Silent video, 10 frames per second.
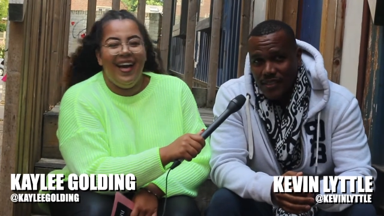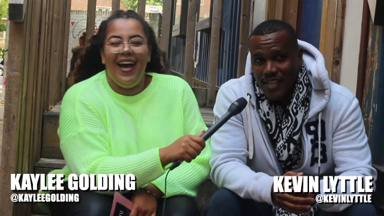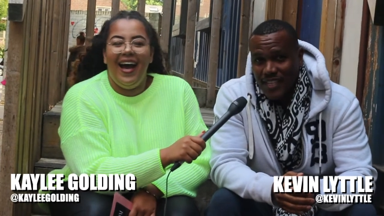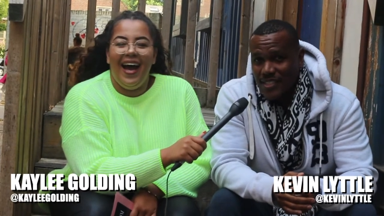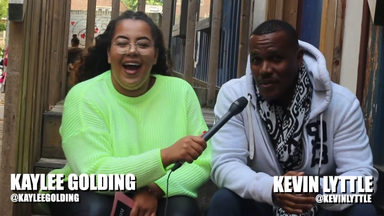
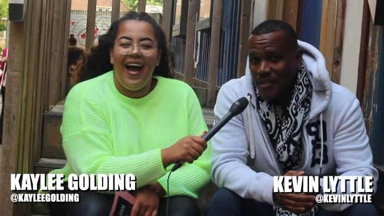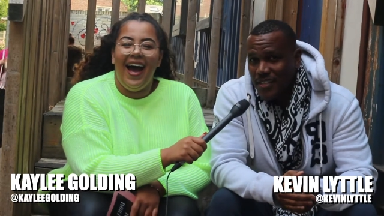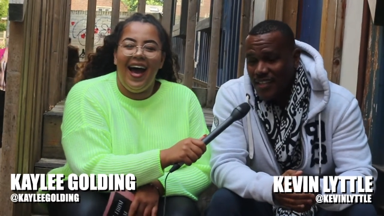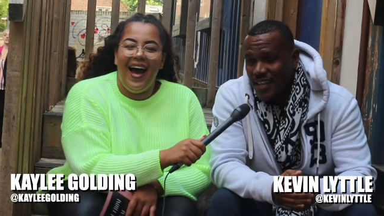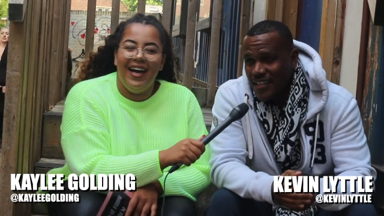Speaker 1: That's the only
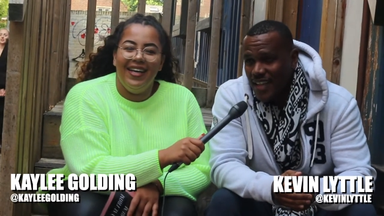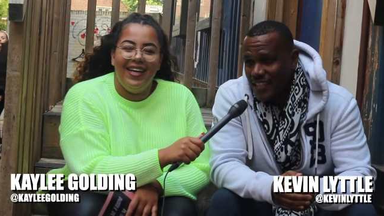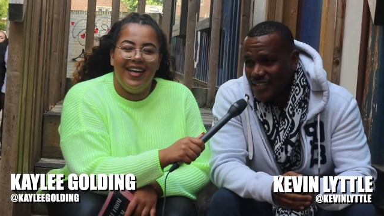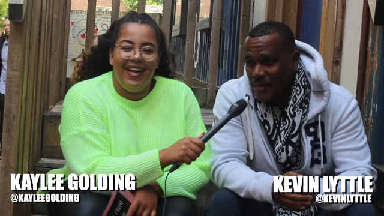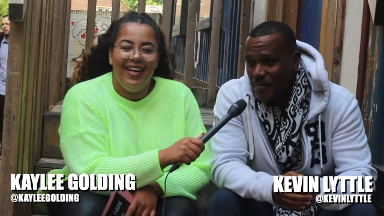thing
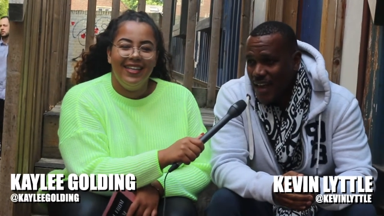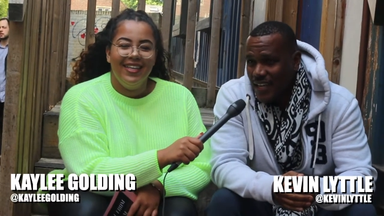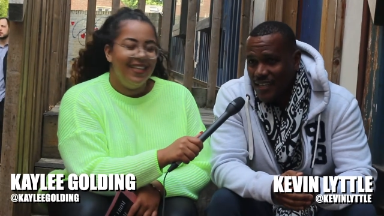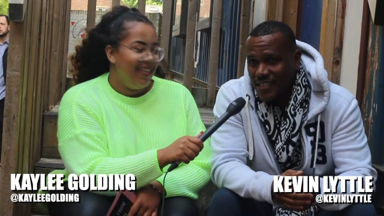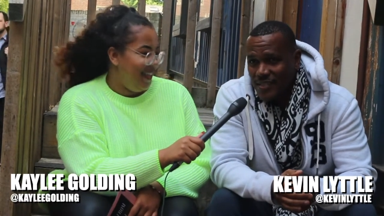that's a
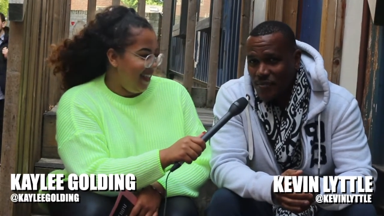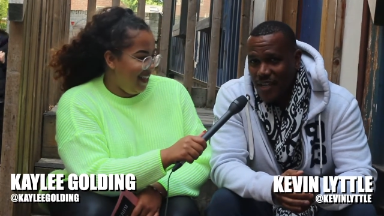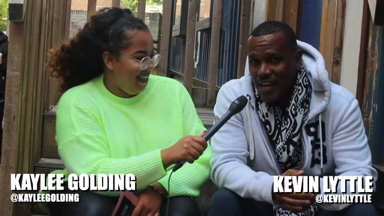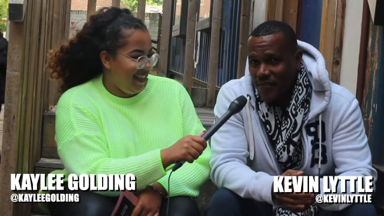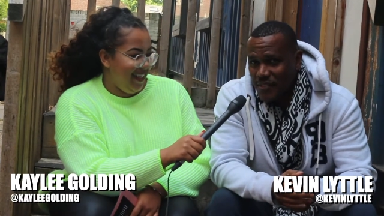minus,
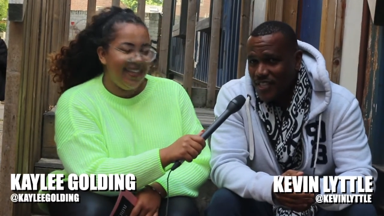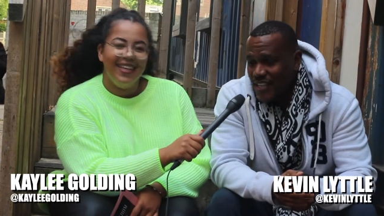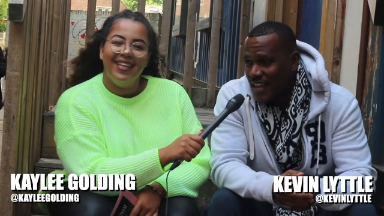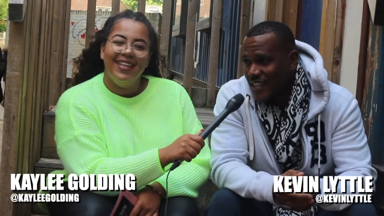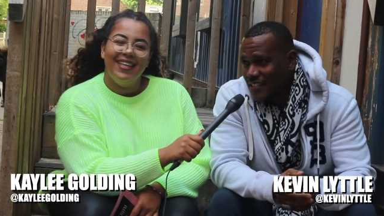but everything
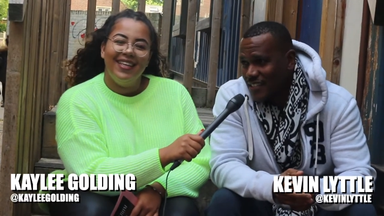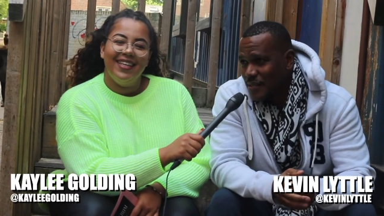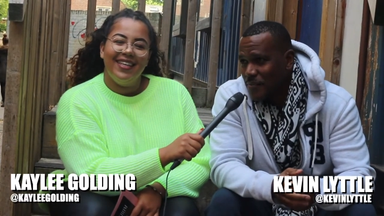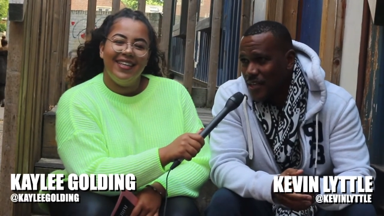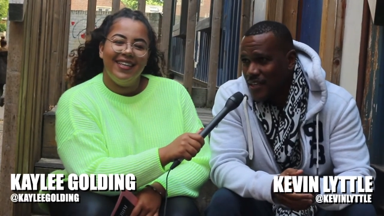else is a
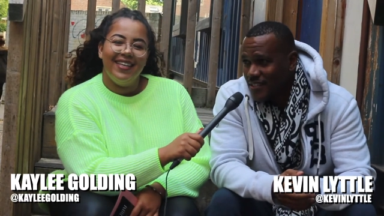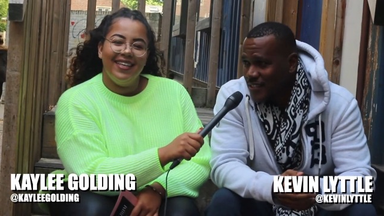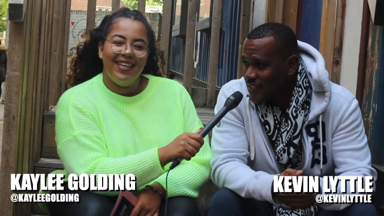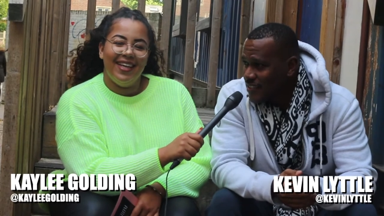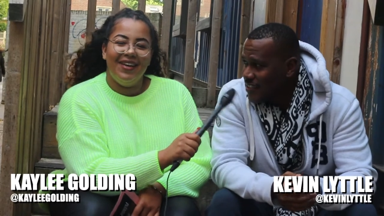plus.
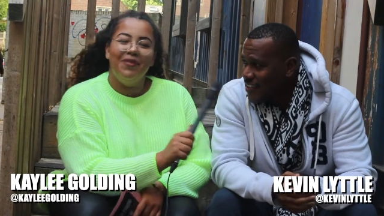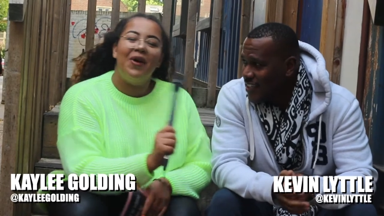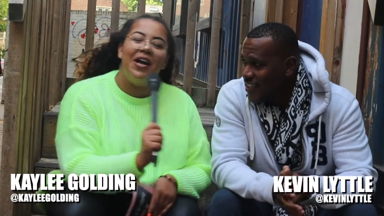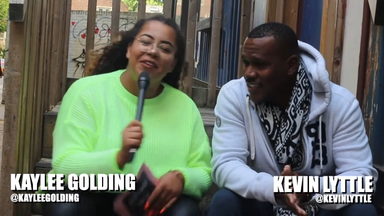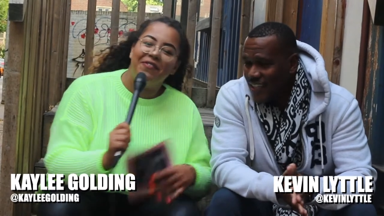
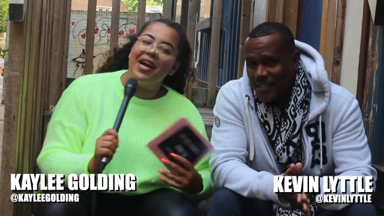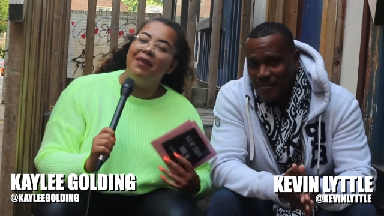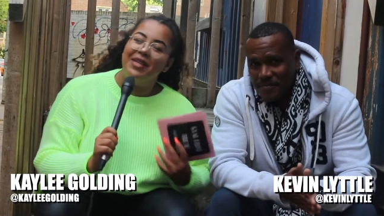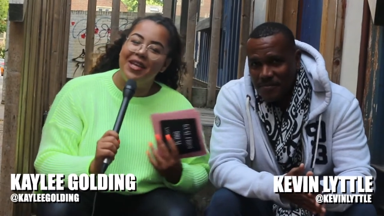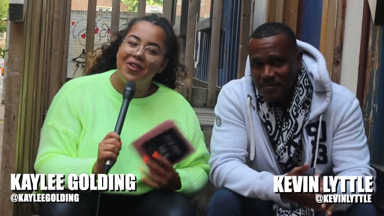
Speaker 2: Why do you think I'm
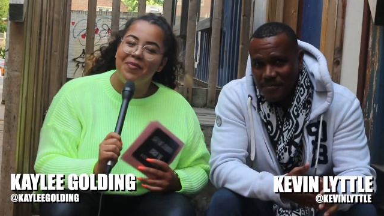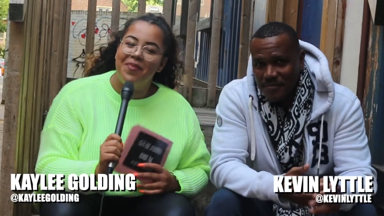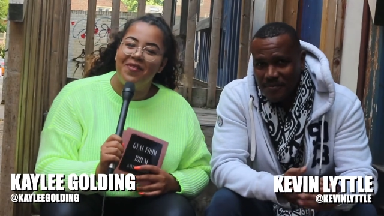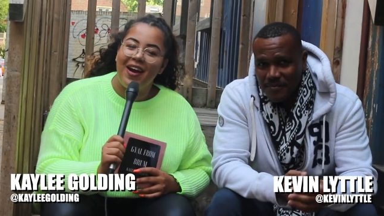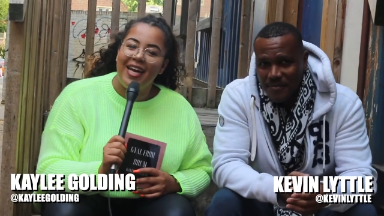in a
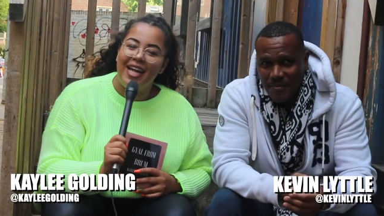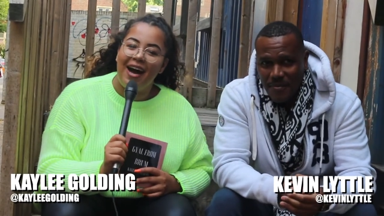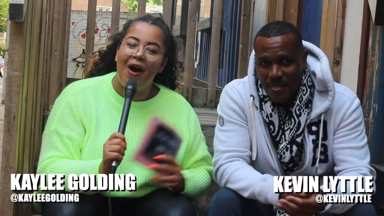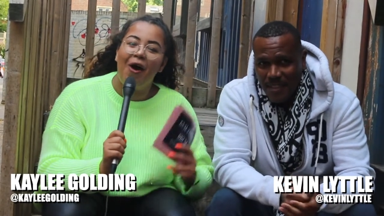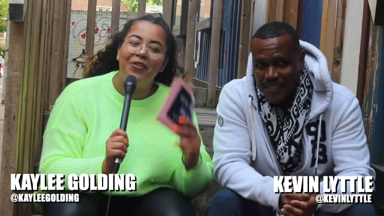jumper right
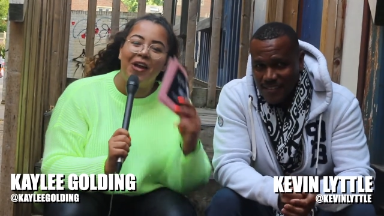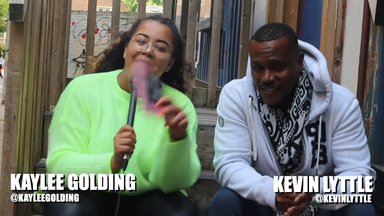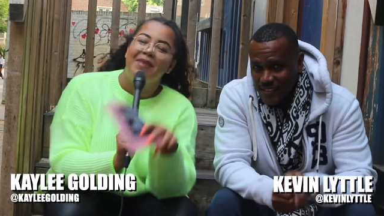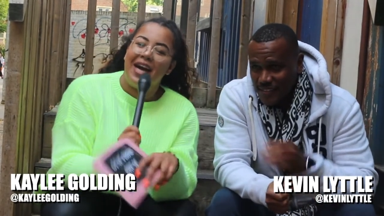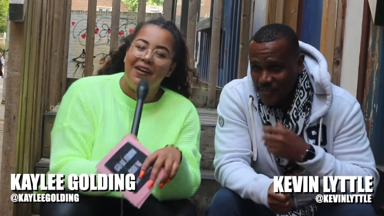now? Hold tight,
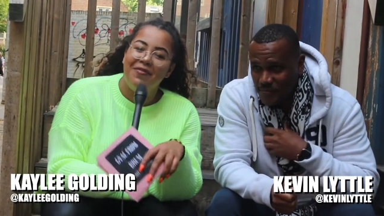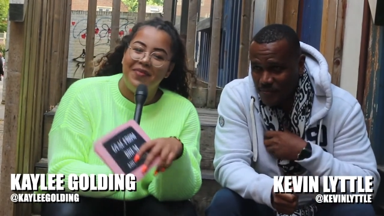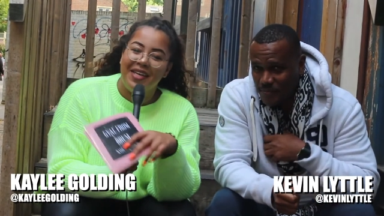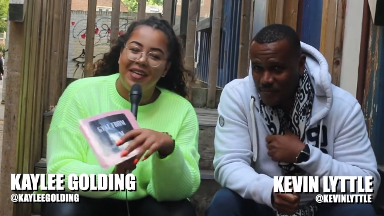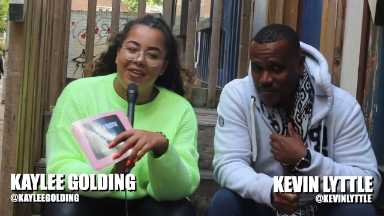my
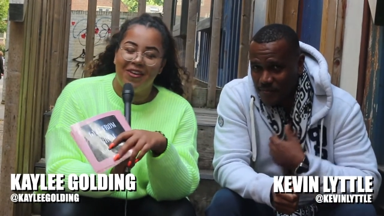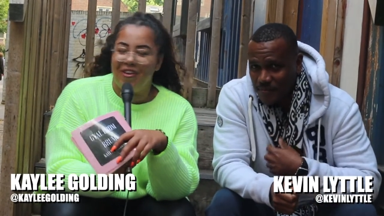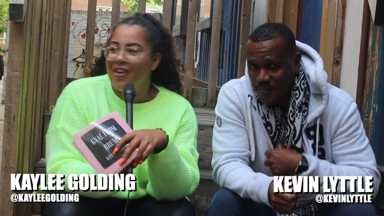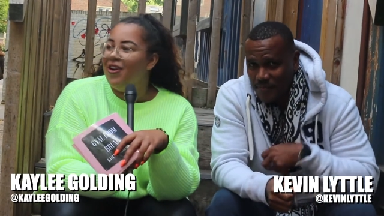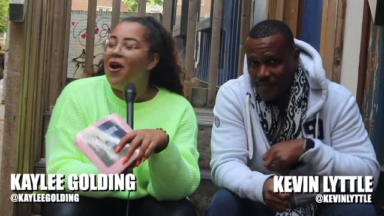Caribbean
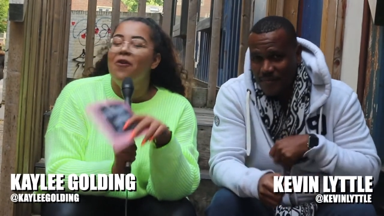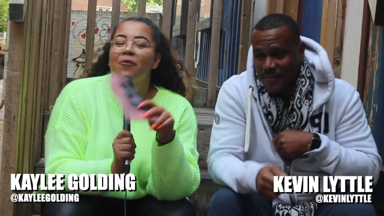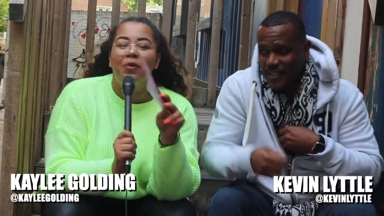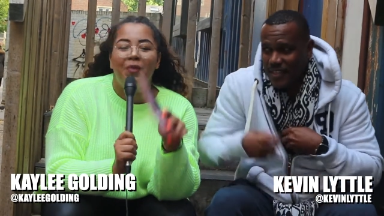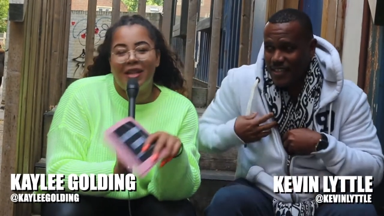crew.
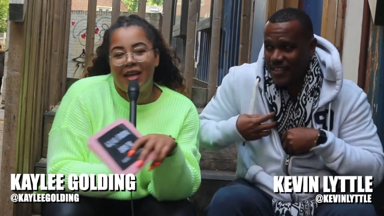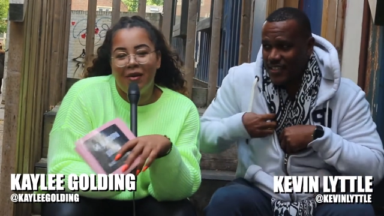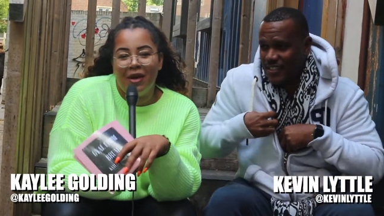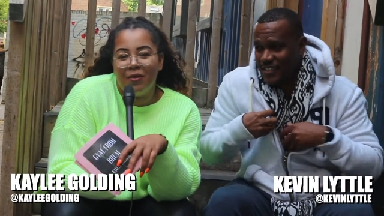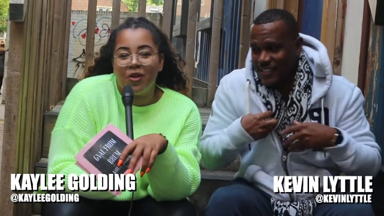We wish it,
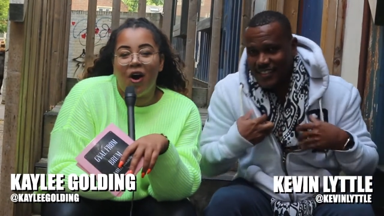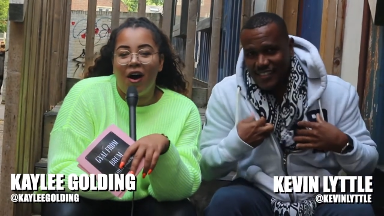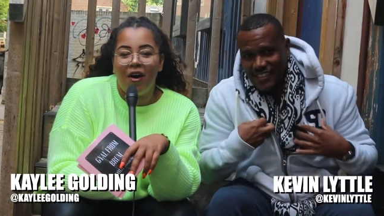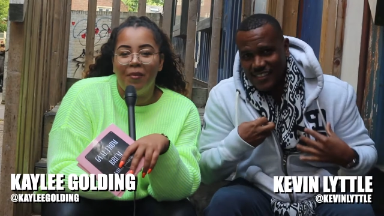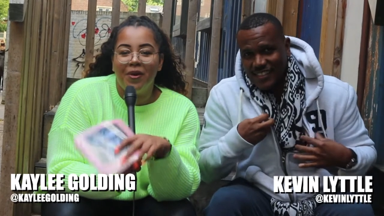it was
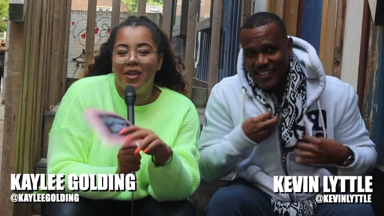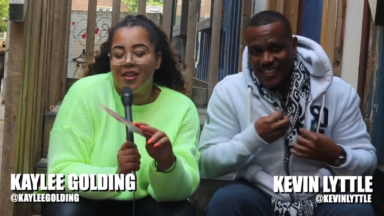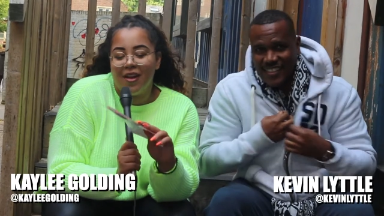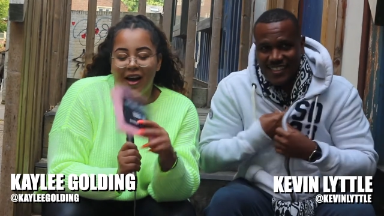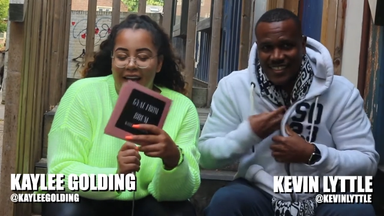hot, but it's
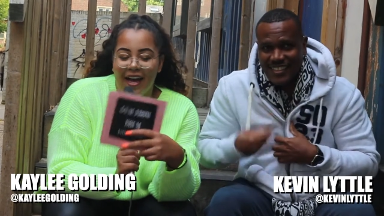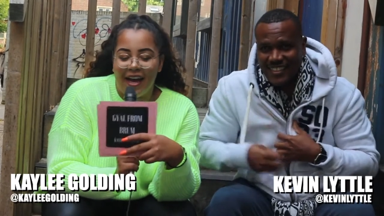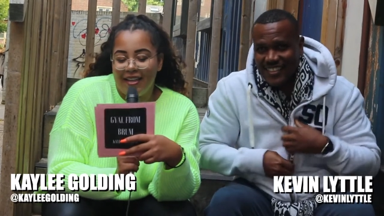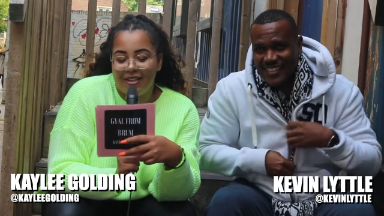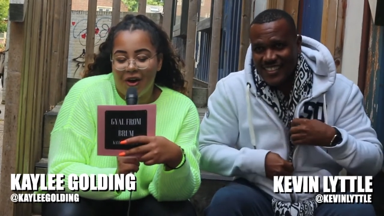not here. It's